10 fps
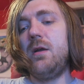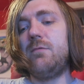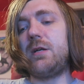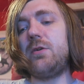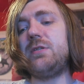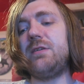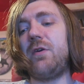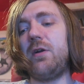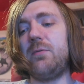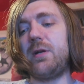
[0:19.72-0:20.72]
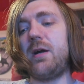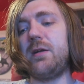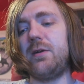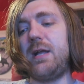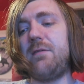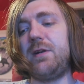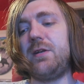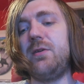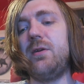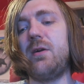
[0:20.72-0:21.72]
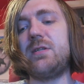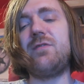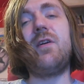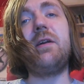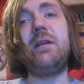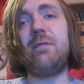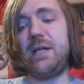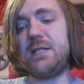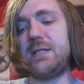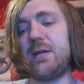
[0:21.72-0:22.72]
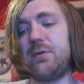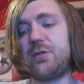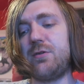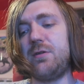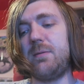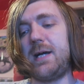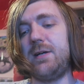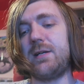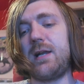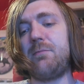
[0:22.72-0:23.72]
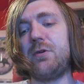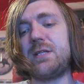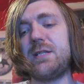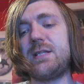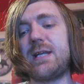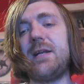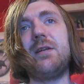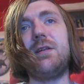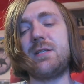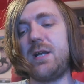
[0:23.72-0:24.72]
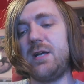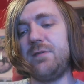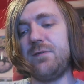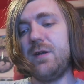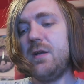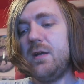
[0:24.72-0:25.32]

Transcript: Reclusive Hollywood icon Evelyn Hugo is finally ready to tell the truth about her glamorous and scandalous life.